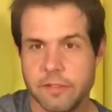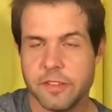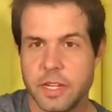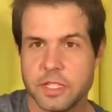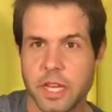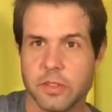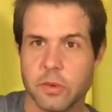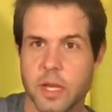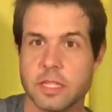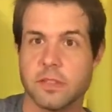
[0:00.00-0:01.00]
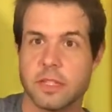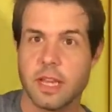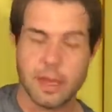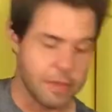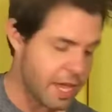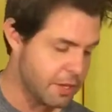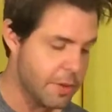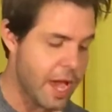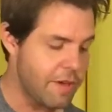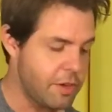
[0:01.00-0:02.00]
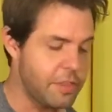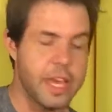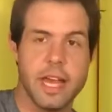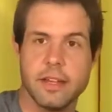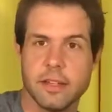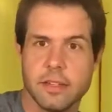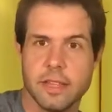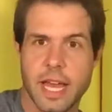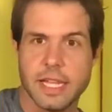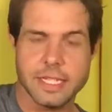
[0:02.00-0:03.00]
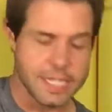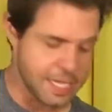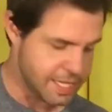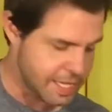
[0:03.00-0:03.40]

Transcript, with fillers: Finish out the rest of the time that you have on that that D.